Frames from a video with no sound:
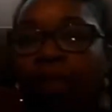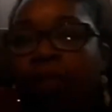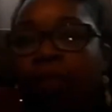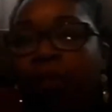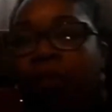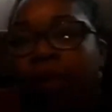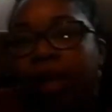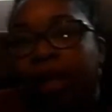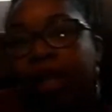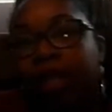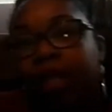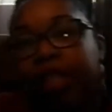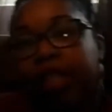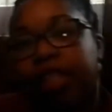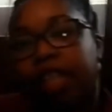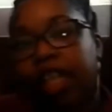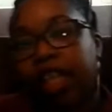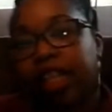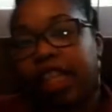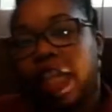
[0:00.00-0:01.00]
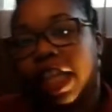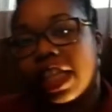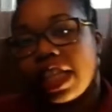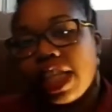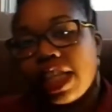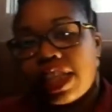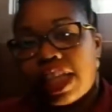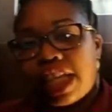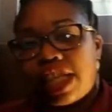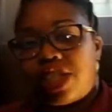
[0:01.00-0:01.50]
But
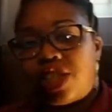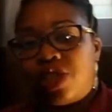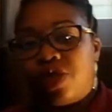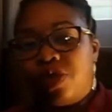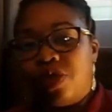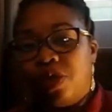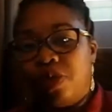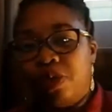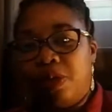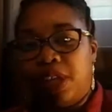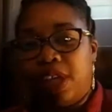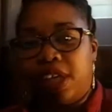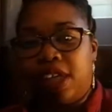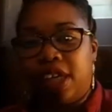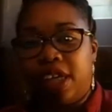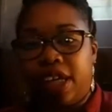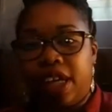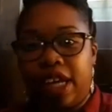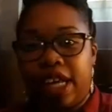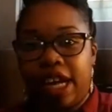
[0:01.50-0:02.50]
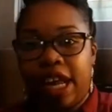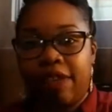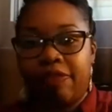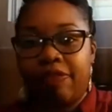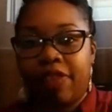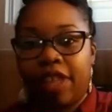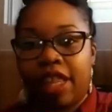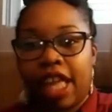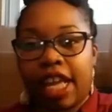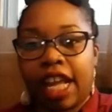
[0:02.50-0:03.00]
that they choose me, and I
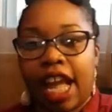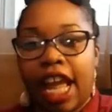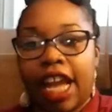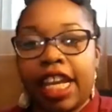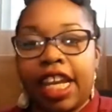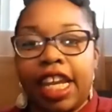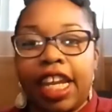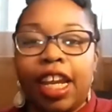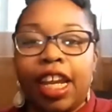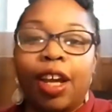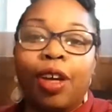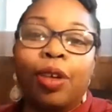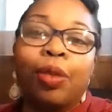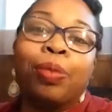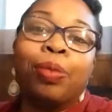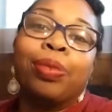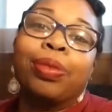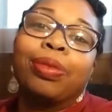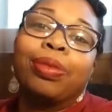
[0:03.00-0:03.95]
feel like I need help.